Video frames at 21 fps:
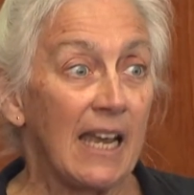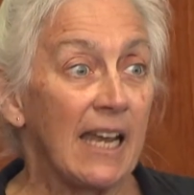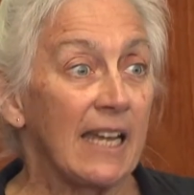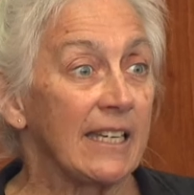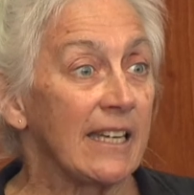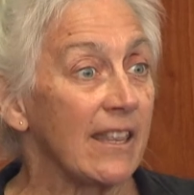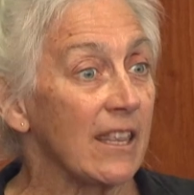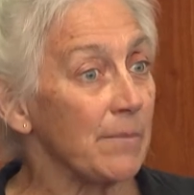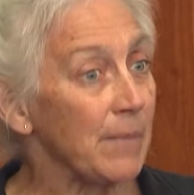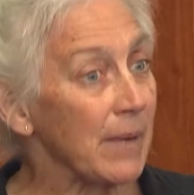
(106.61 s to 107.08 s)

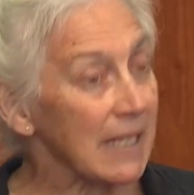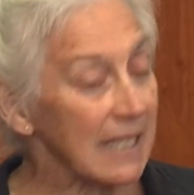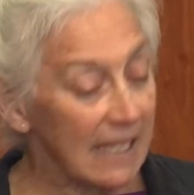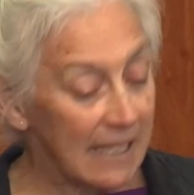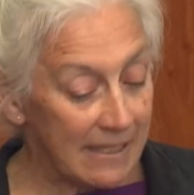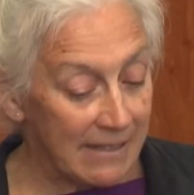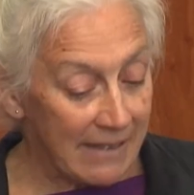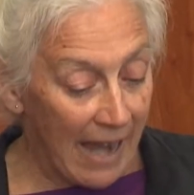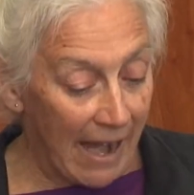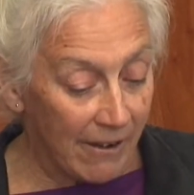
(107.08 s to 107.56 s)
Now, the
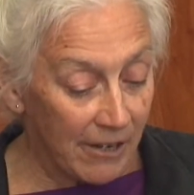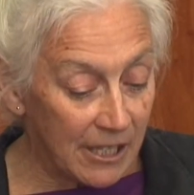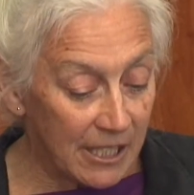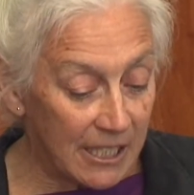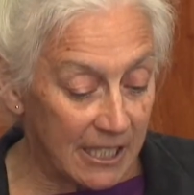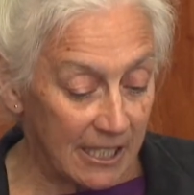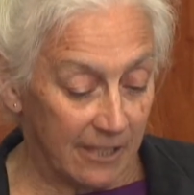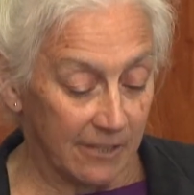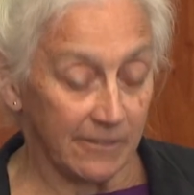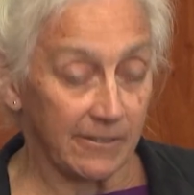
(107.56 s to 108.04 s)
basic
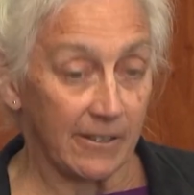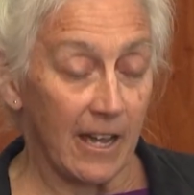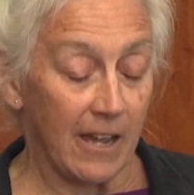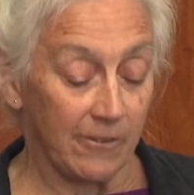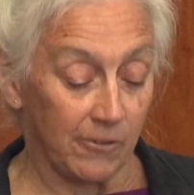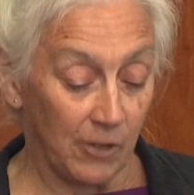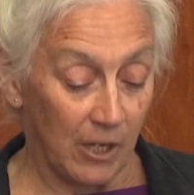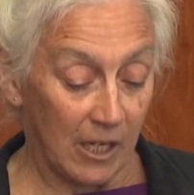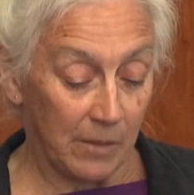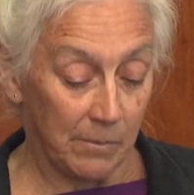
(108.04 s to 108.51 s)
narrative
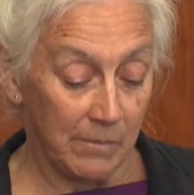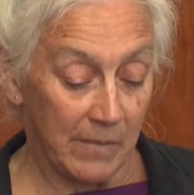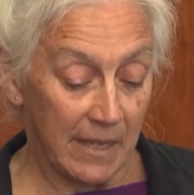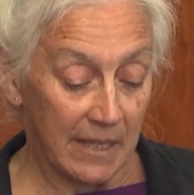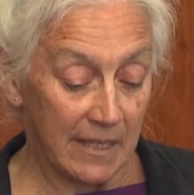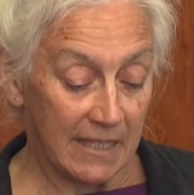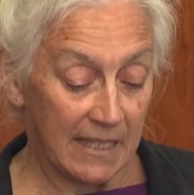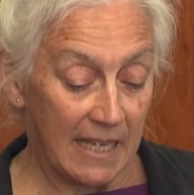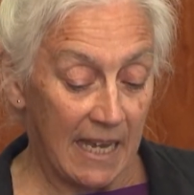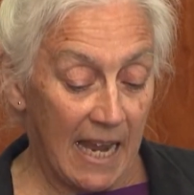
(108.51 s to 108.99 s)
of Greek
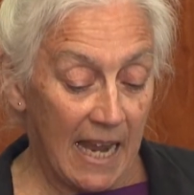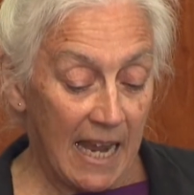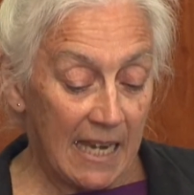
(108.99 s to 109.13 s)
myths